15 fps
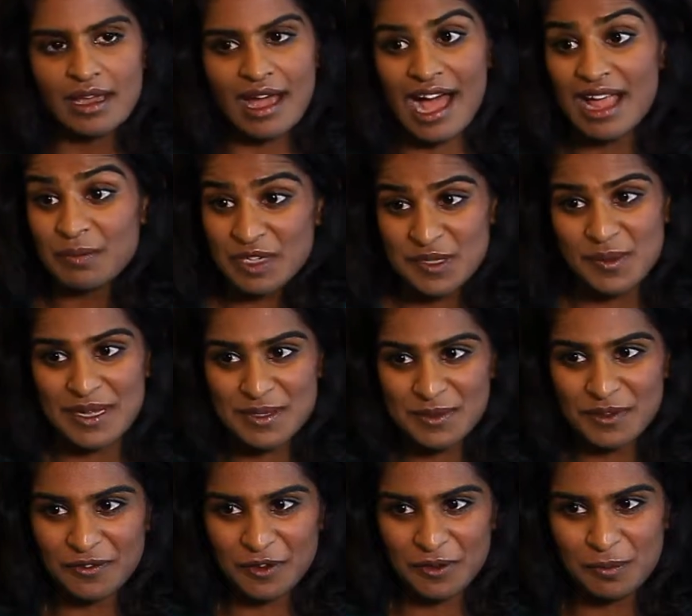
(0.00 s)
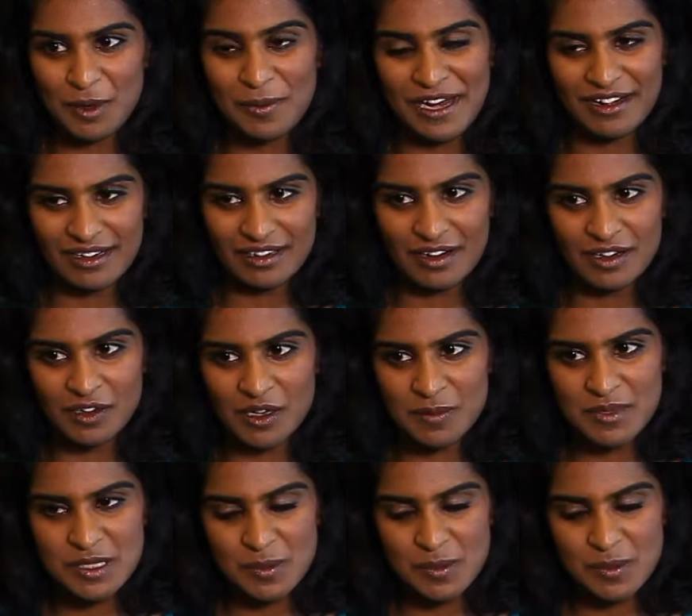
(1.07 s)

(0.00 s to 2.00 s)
I'm responsible for preparing our group's